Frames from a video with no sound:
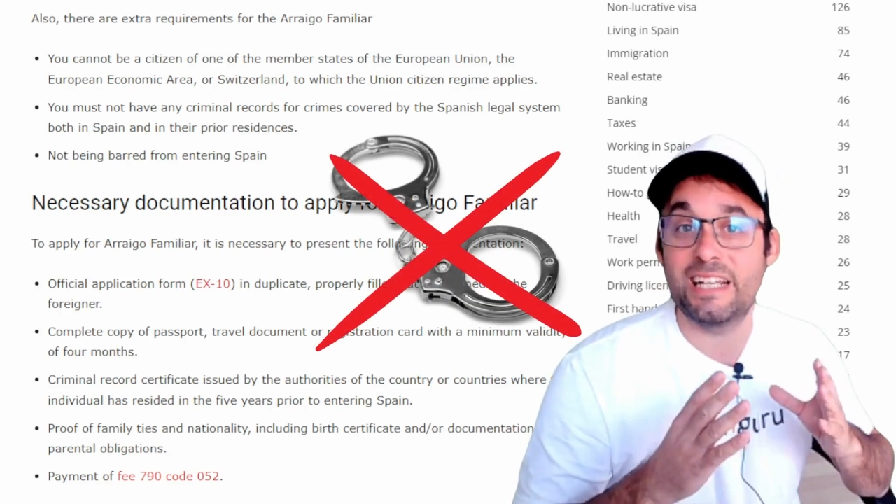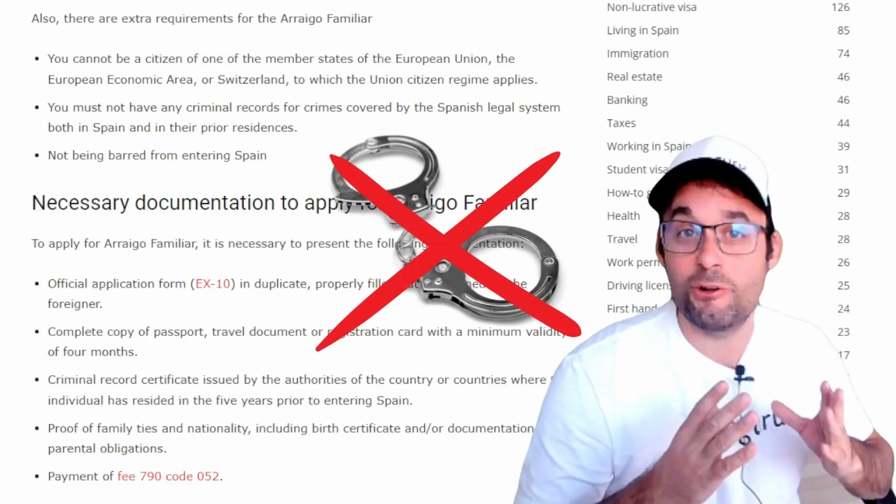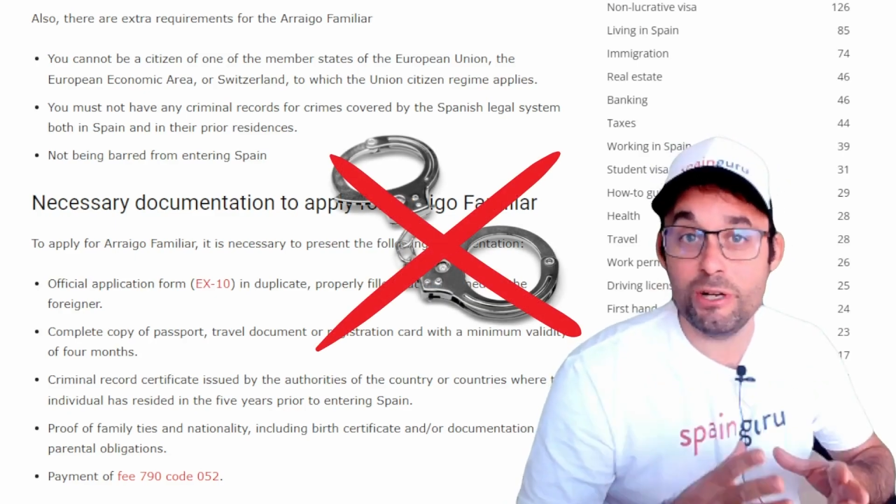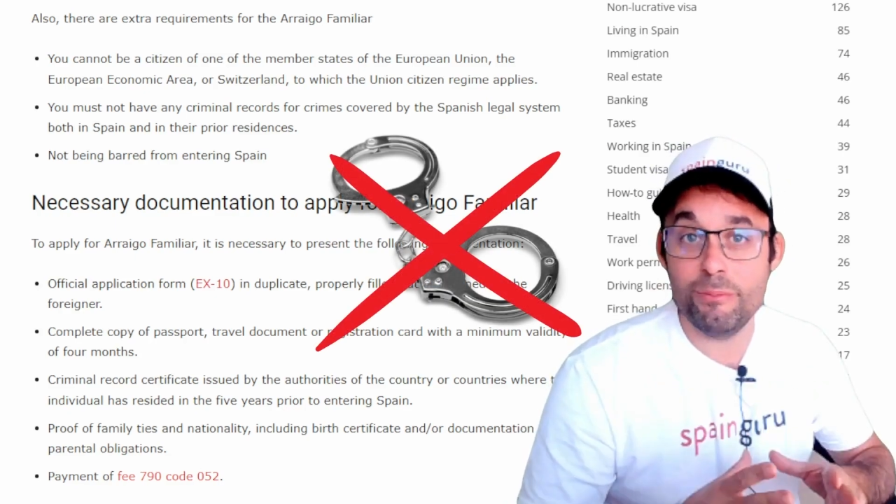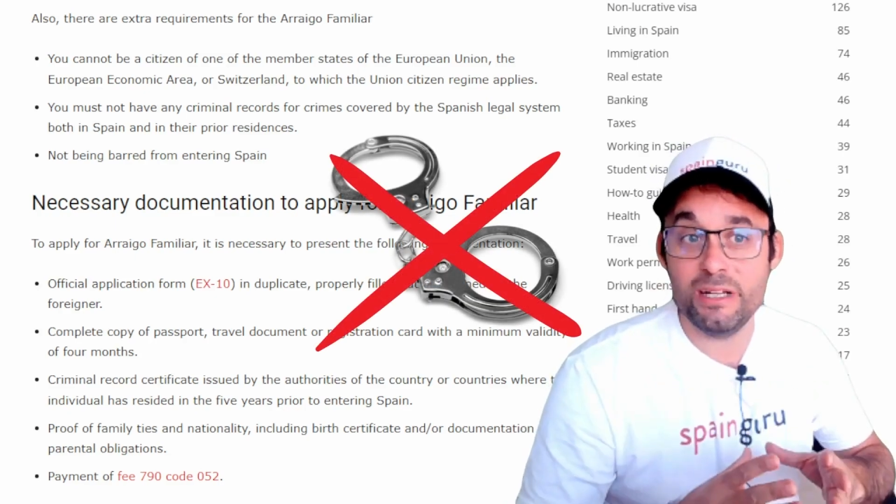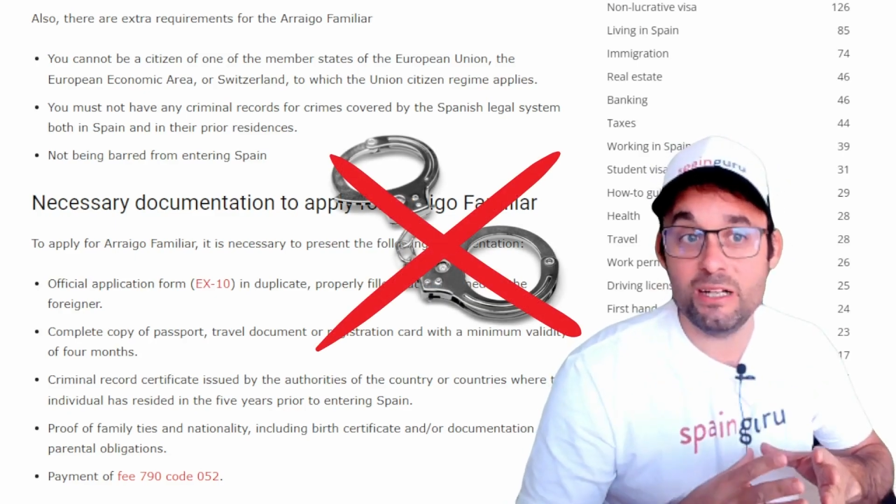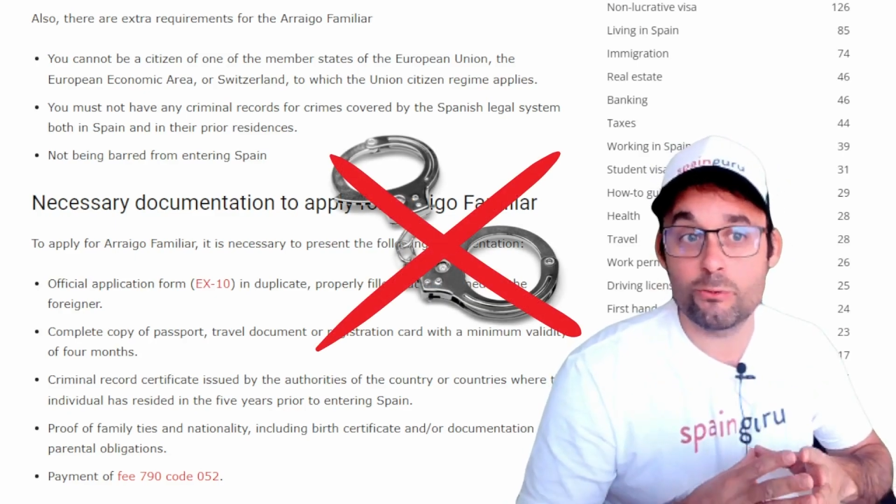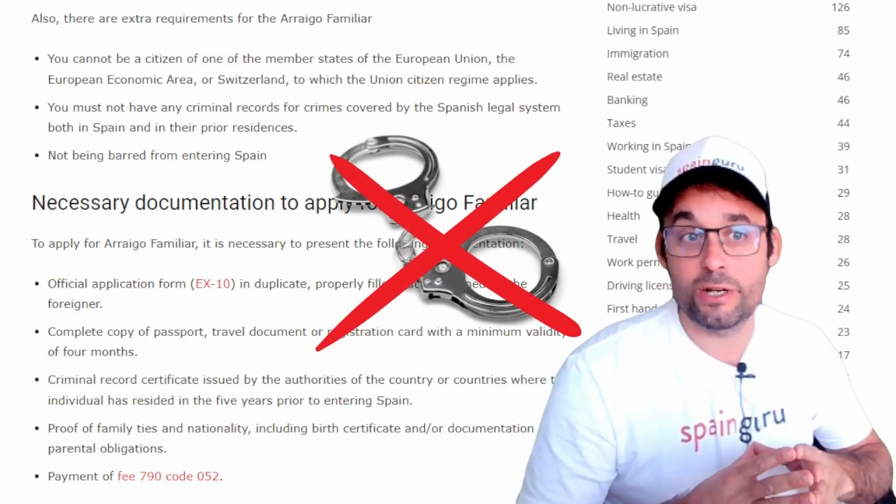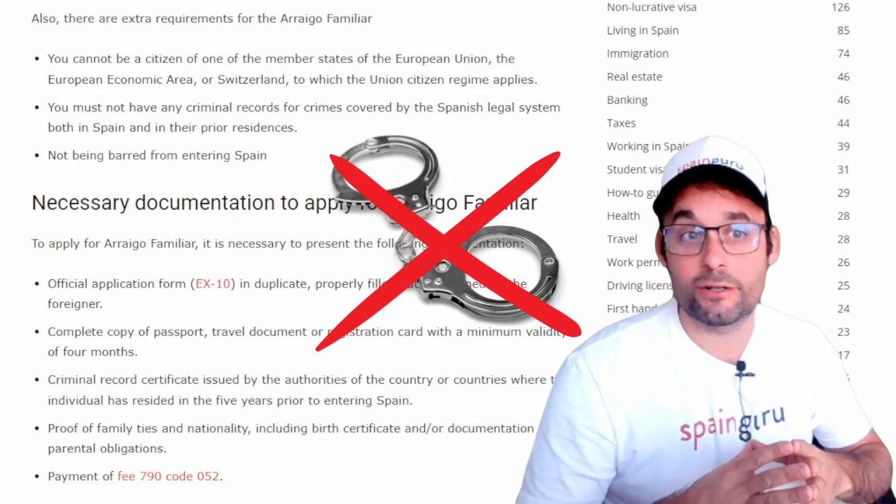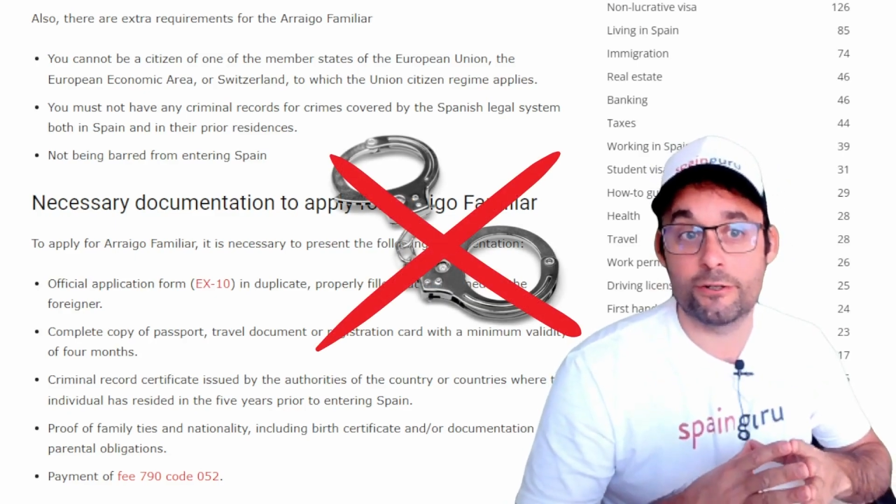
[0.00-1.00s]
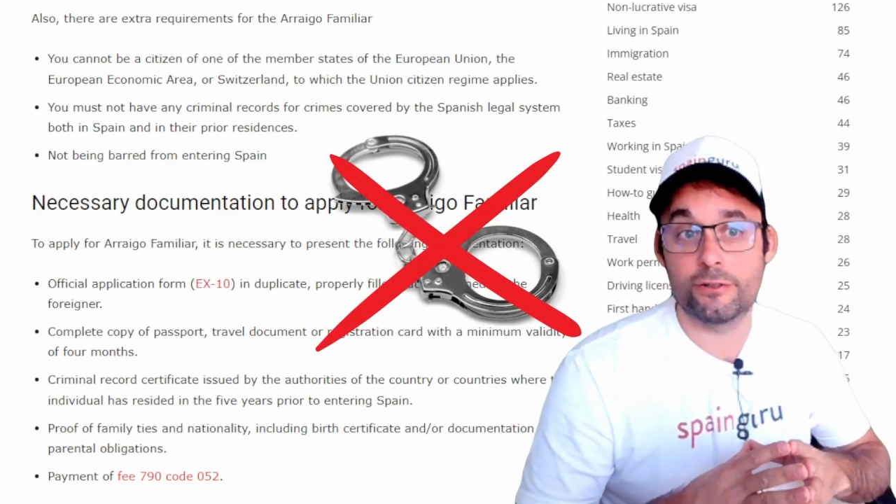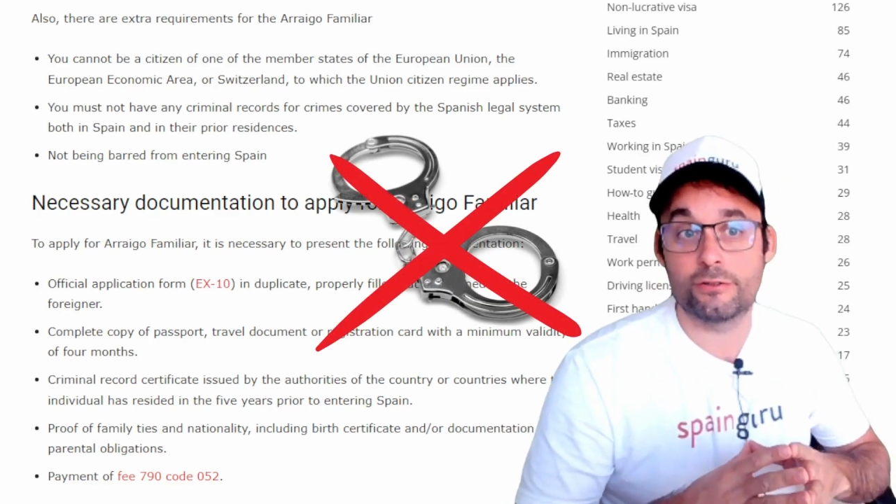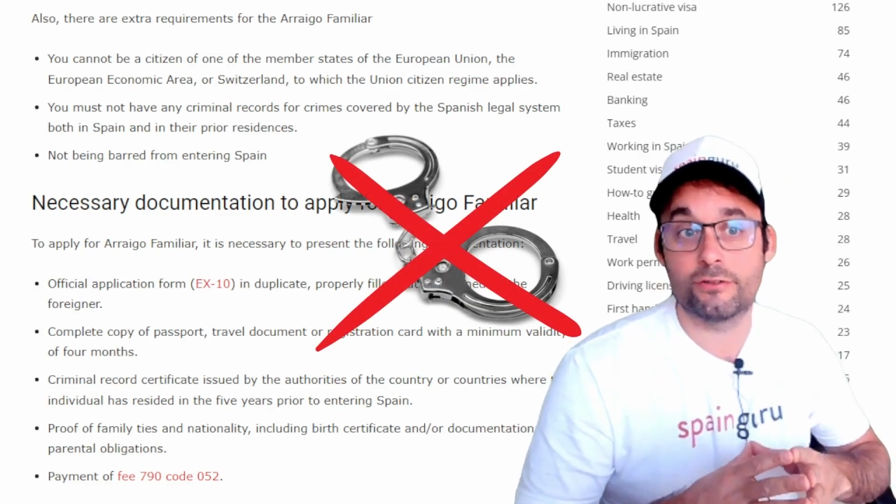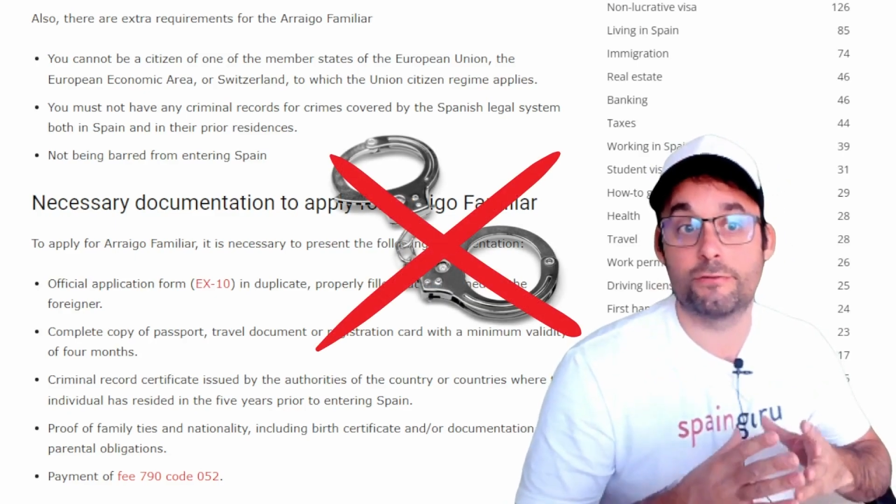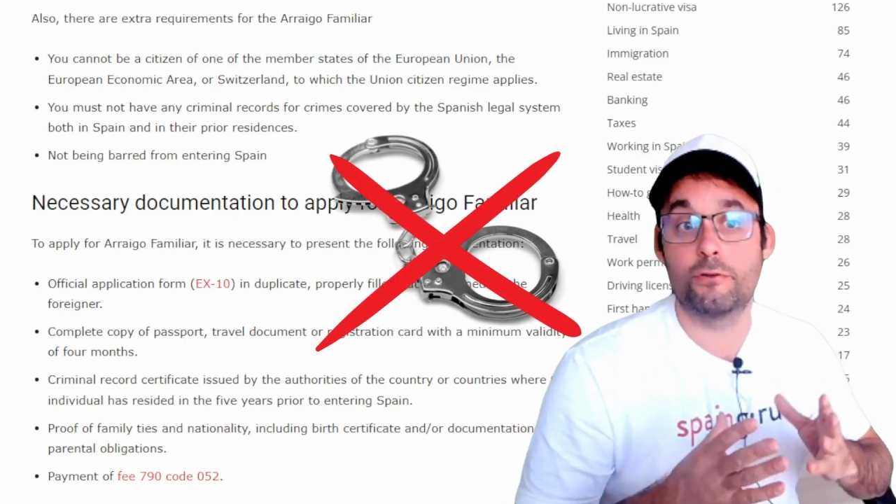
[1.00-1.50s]
criminal
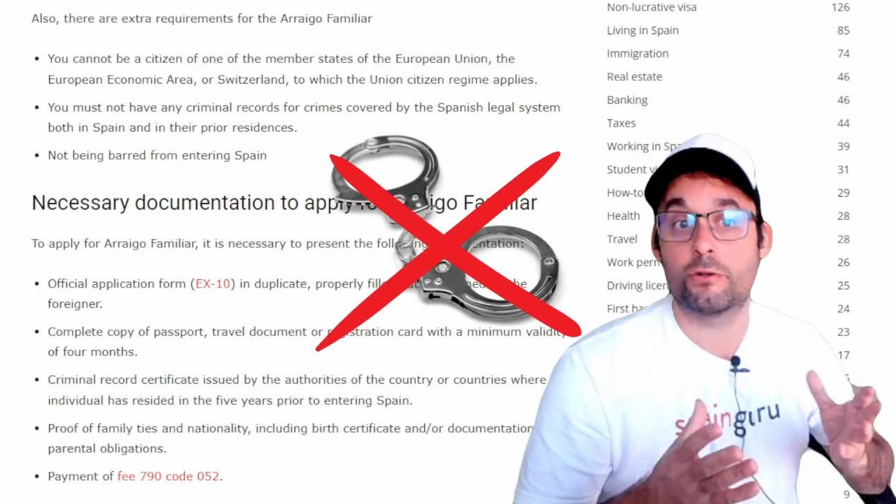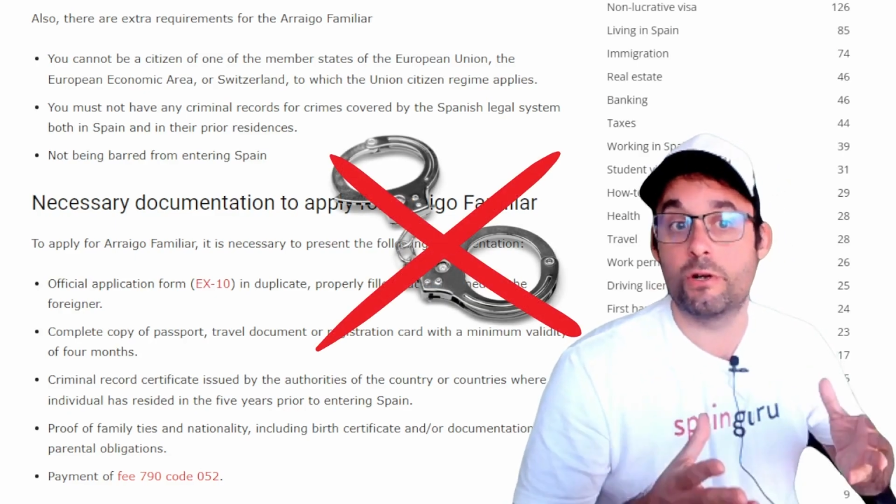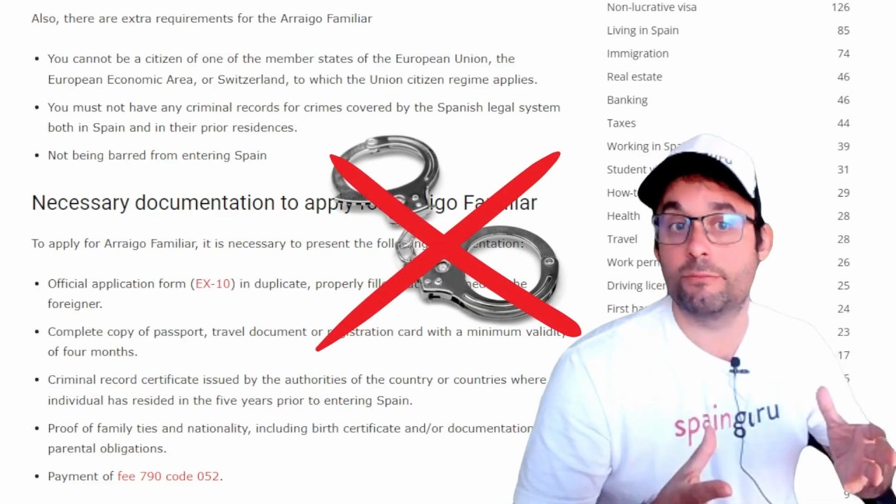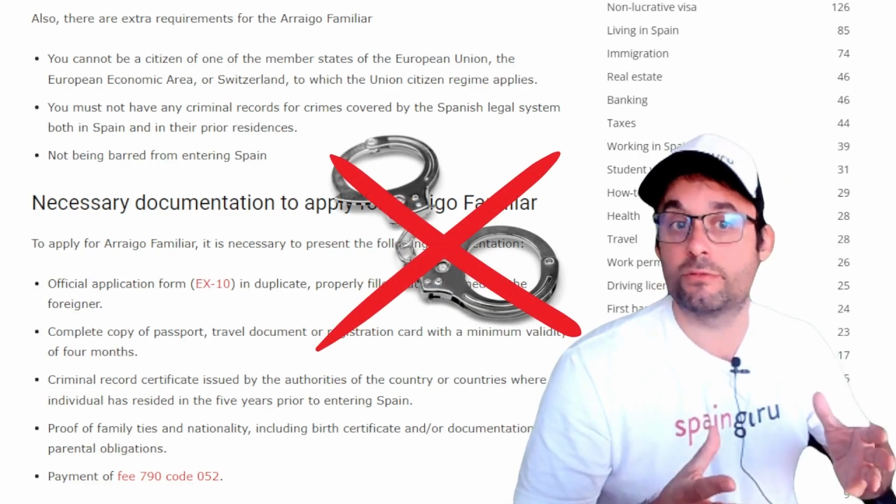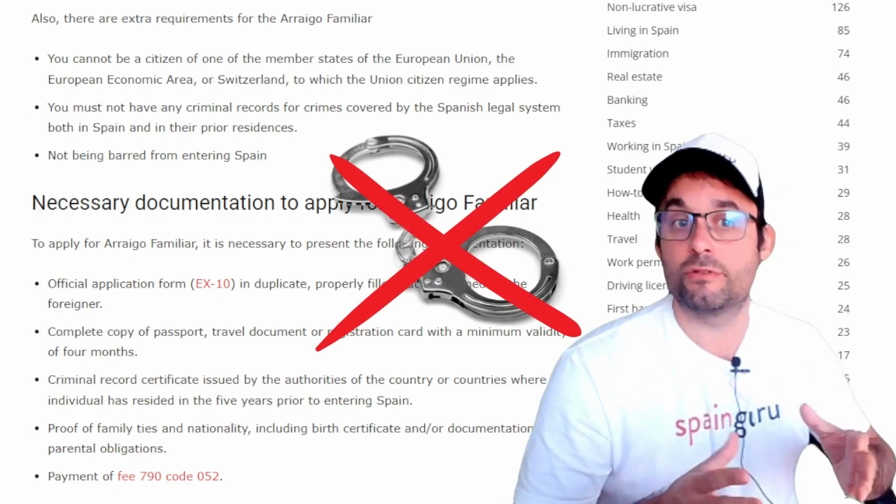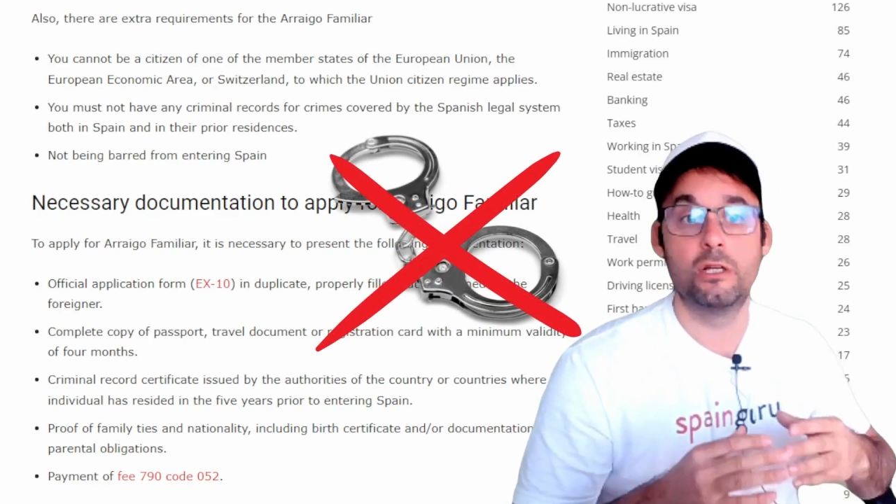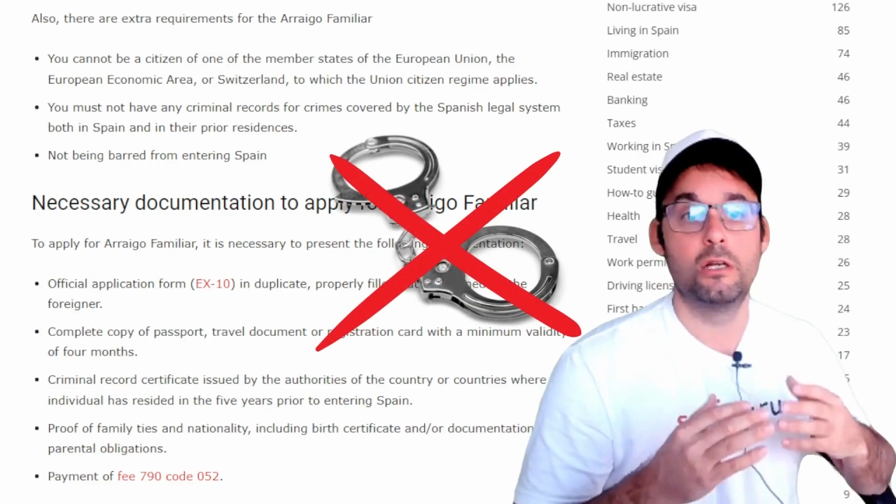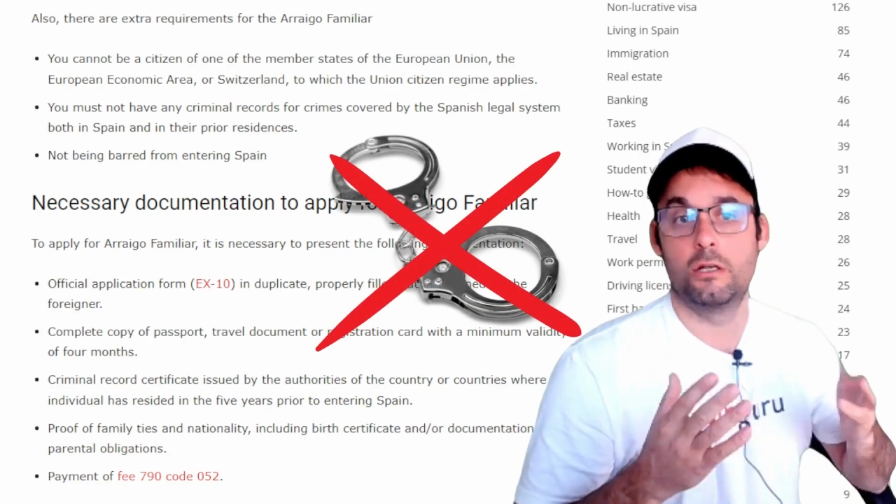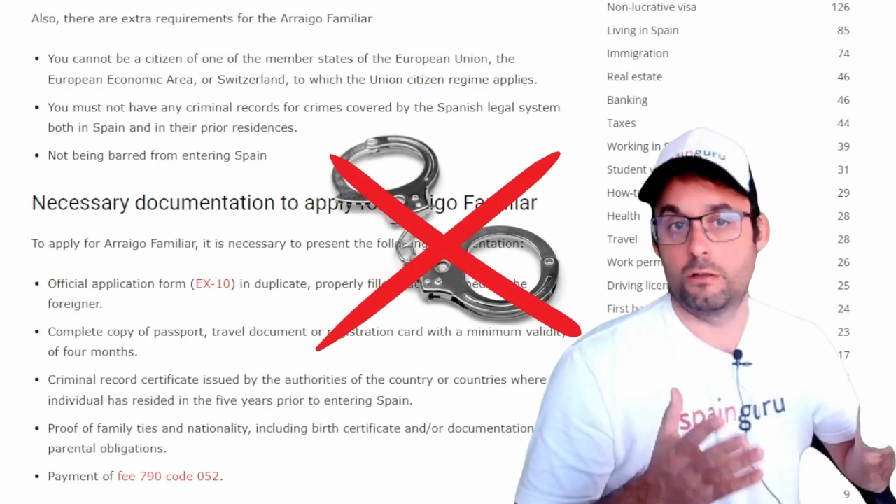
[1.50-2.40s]
records for crimes